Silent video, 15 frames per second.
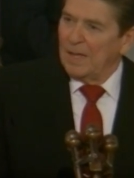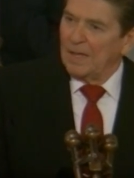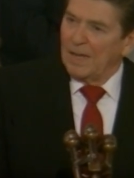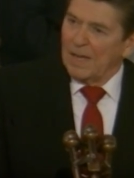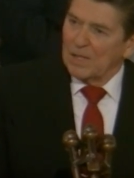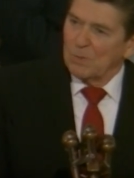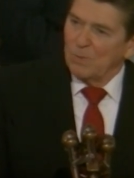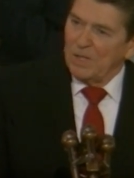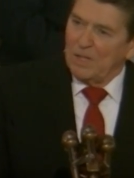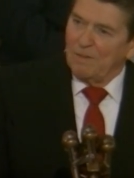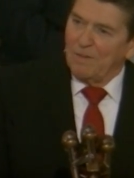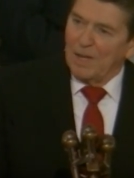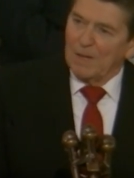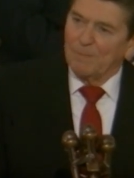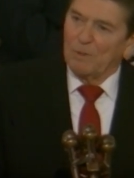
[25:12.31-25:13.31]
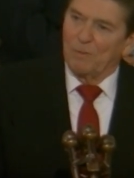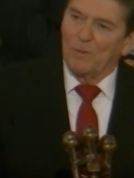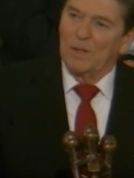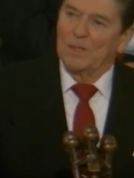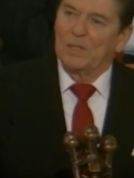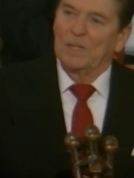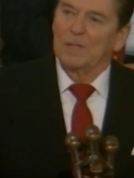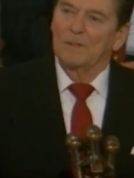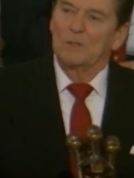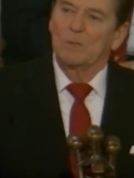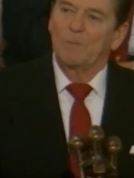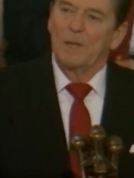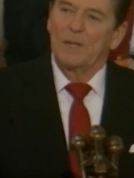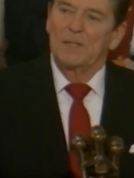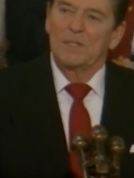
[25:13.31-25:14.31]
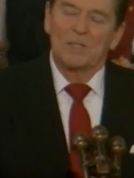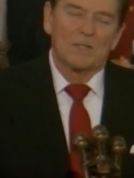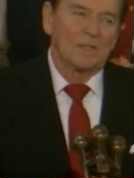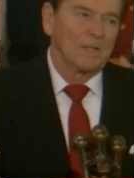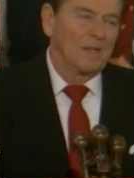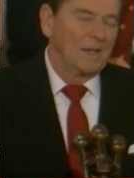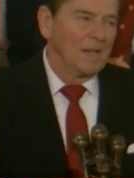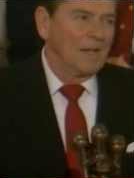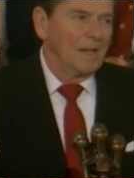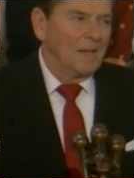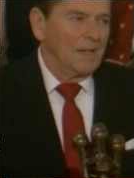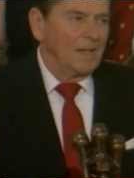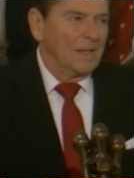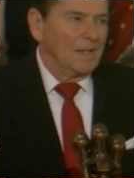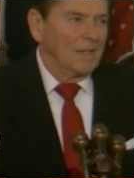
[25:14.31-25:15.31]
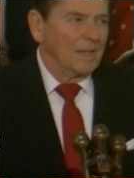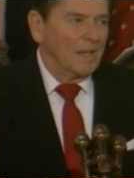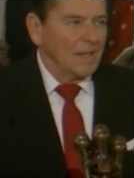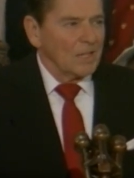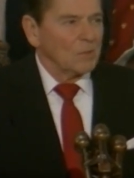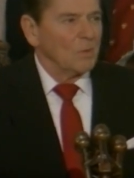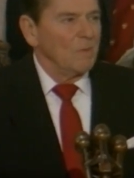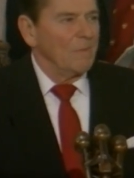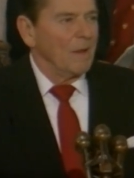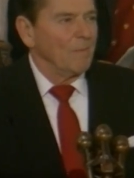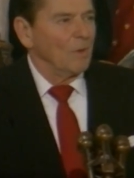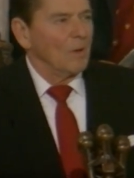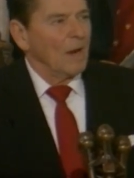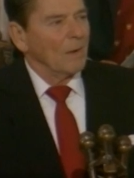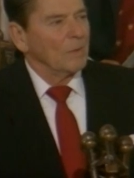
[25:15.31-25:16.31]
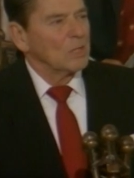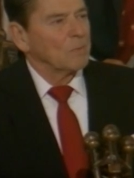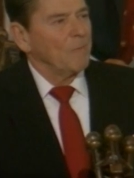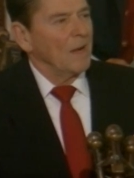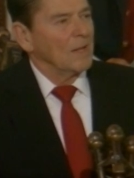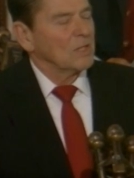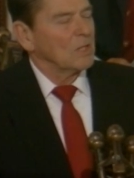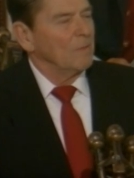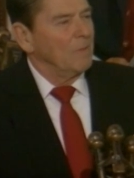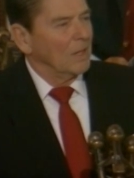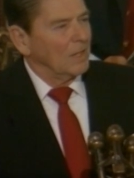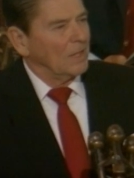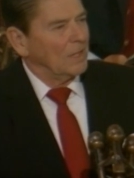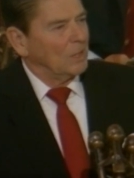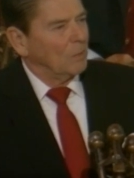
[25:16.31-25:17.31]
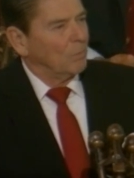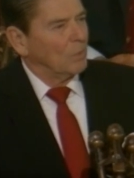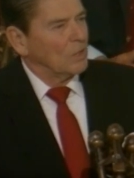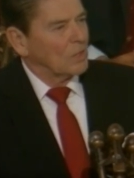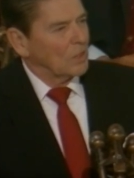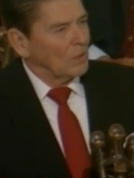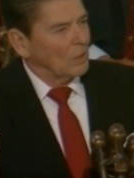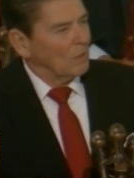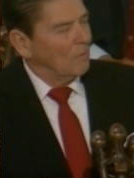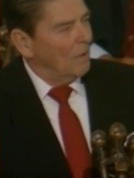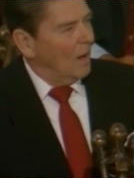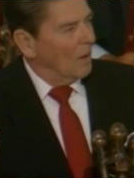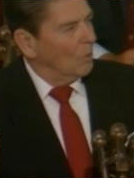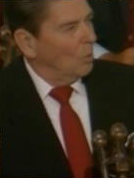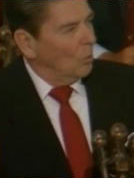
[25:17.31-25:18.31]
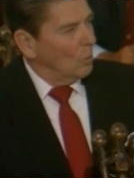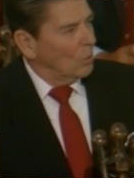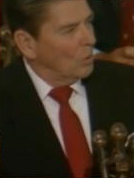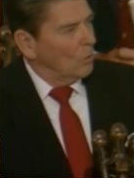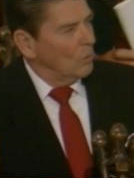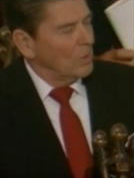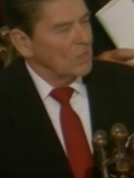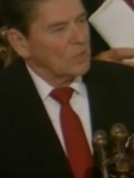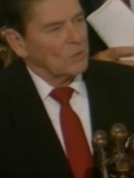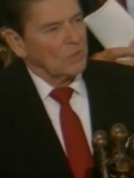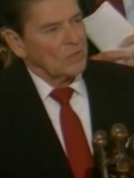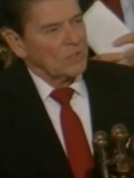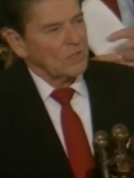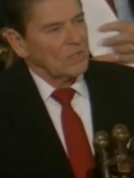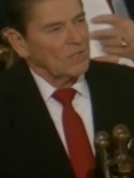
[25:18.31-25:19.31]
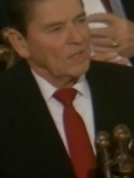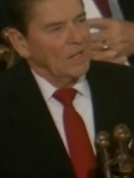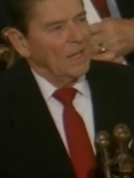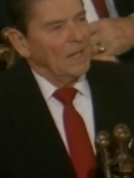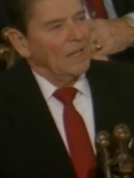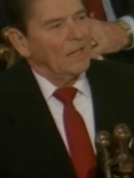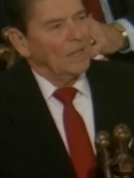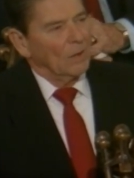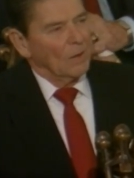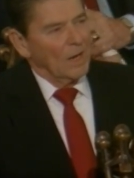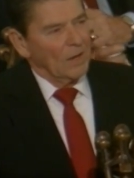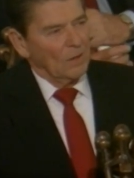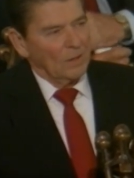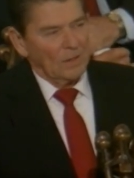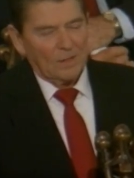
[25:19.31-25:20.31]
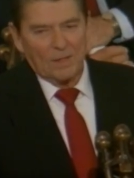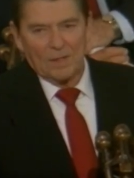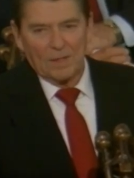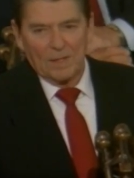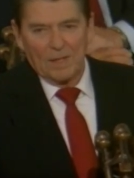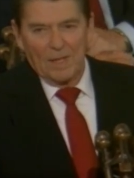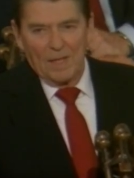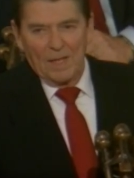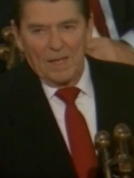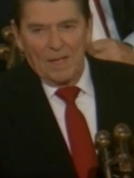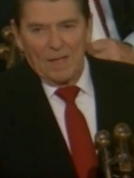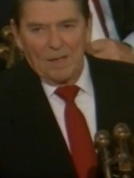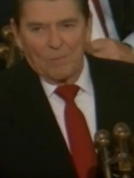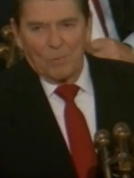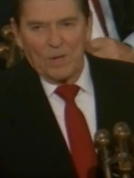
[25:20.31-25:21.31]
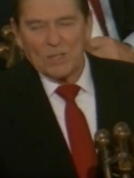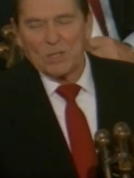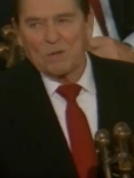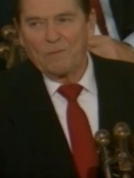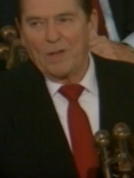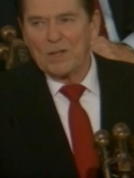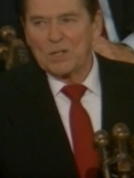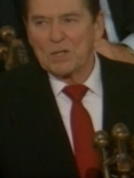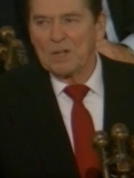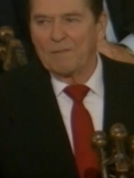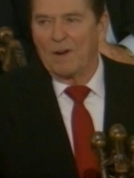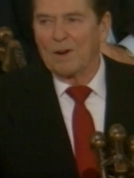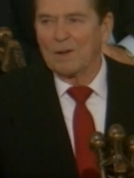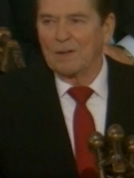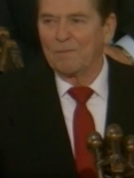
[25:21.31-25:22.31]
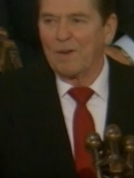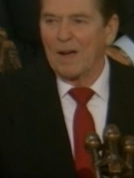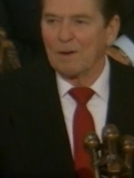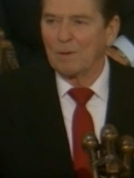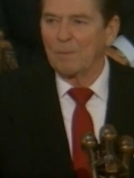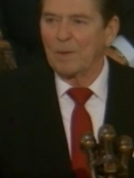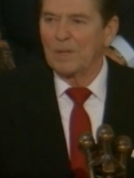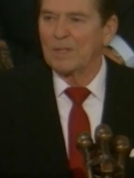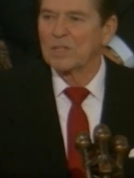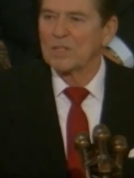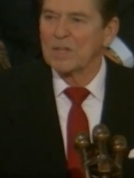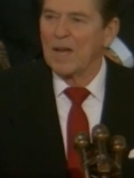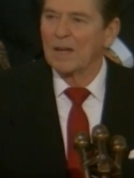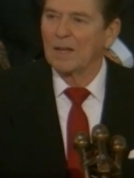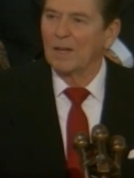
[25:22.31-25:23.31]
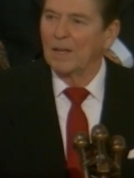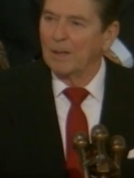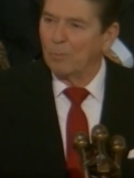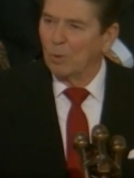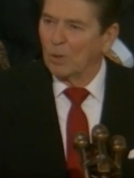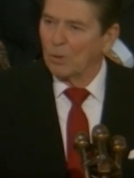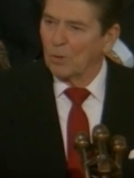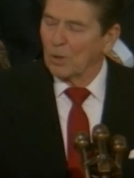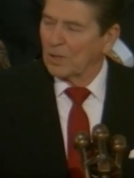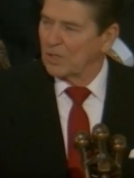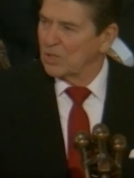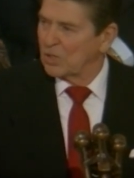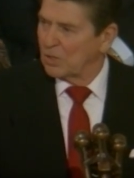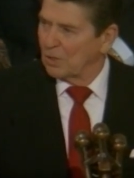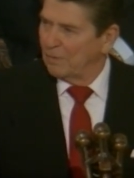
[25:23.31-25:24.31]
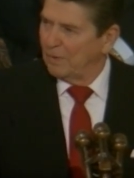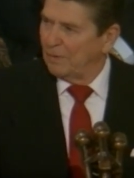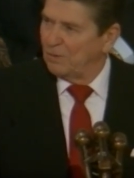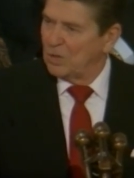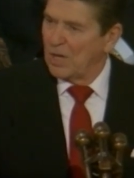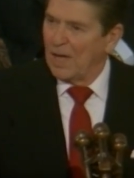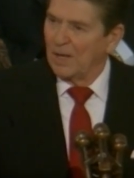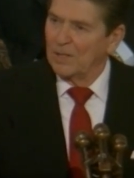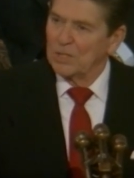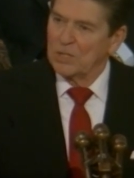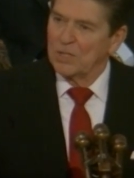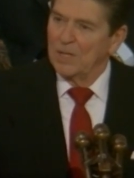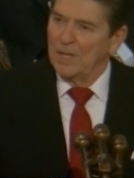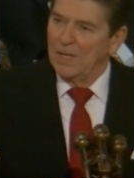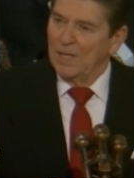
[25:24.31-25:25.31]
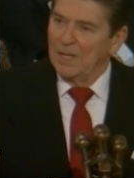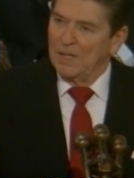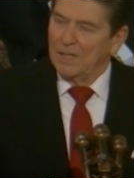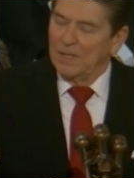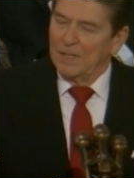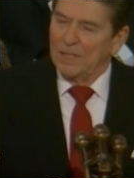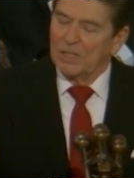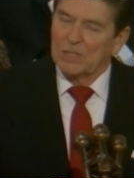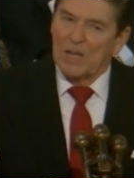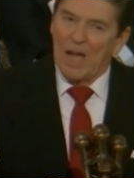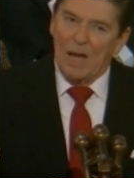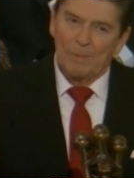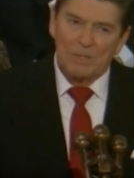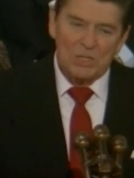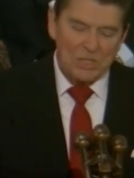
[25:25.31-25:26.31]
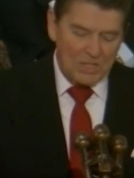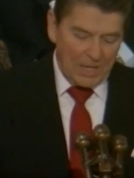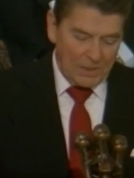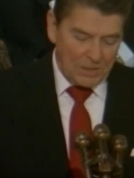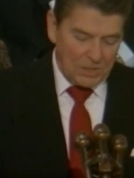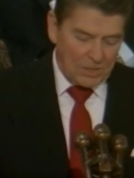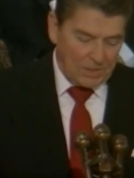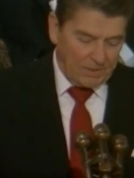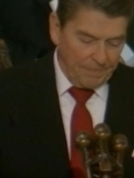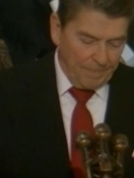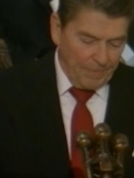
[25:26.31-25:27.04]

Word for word: And as we develop the frontier of space, let us remember our responsibility to preserve our older resources here on Earth. Preservation of our environment is not a liberal or conservative challenge, it's common sense.